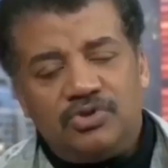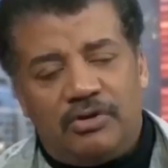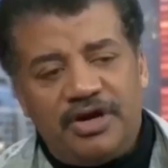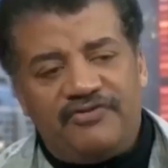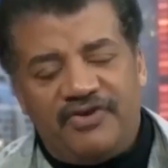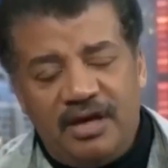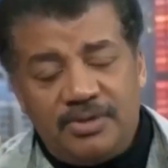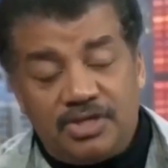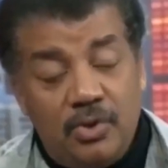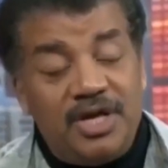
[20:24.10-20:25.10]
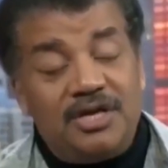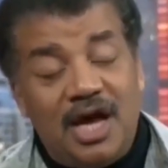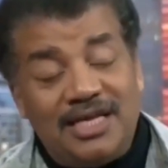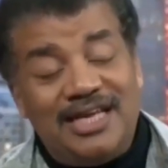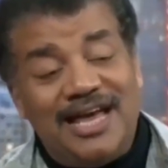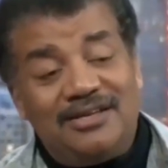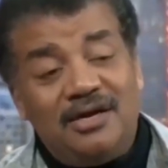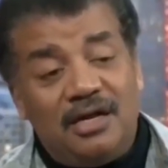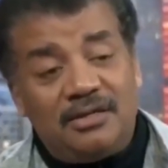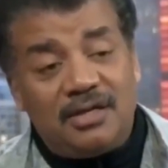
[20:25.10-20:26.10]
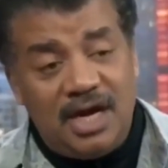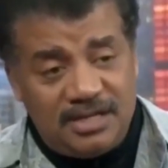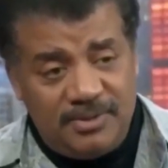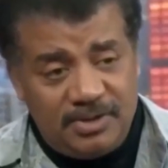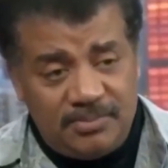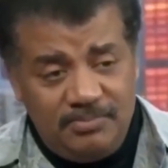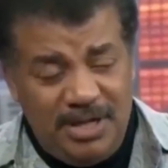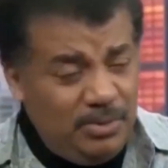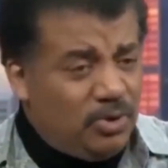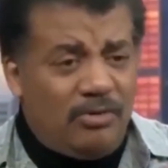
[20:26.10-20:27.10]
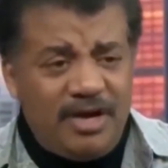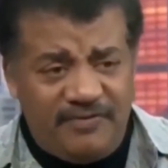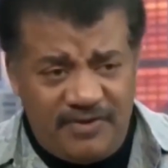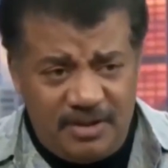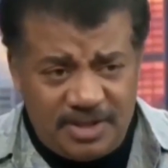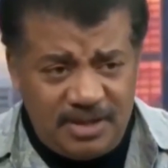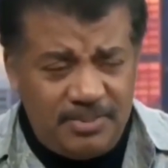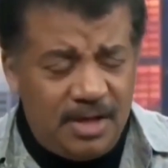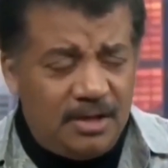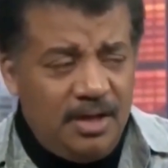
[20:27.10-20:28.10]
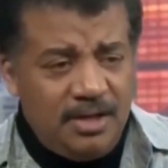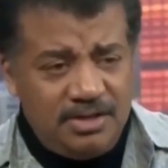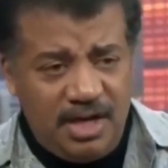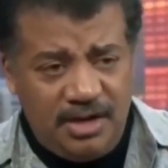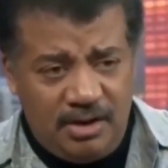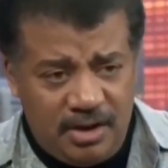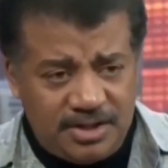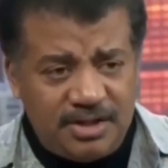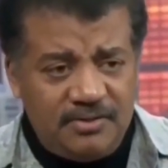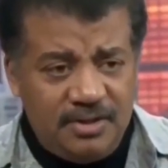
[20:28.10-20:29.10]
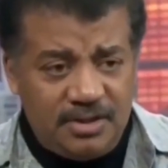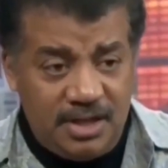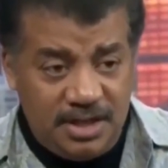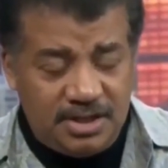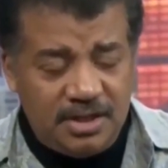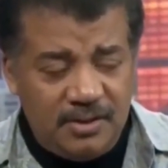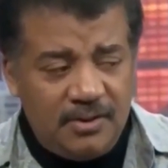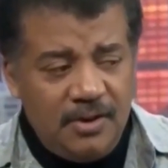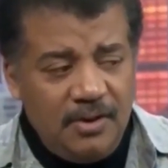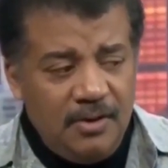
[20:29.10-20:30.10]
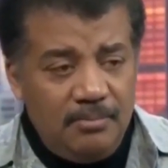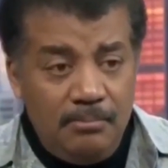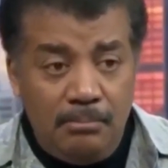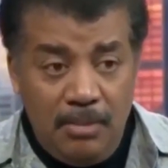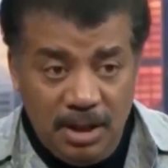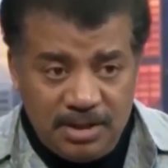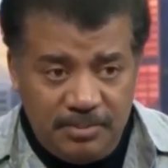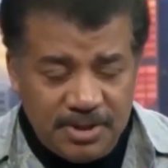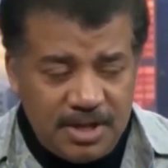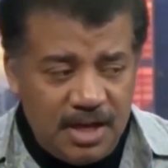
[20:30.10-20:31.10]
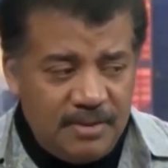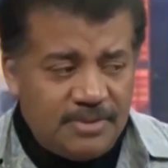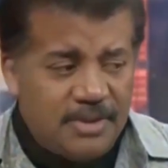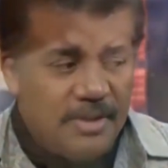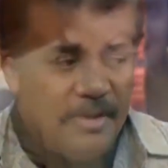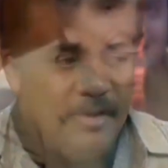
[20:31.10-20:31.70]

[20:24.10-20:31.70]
was already famous, though he had not yet done Cosmos. But he was already famous. He had been on Johnny Carson, The Tonight Show, multiple times,